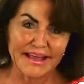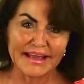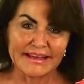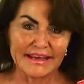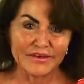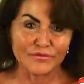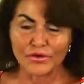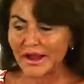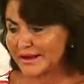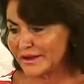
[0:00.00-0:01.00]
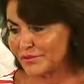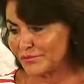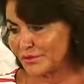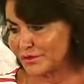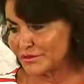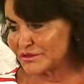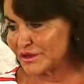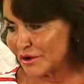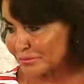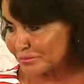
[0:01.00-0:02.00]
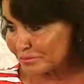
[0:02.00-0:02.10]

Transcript: and getting a variety of food. So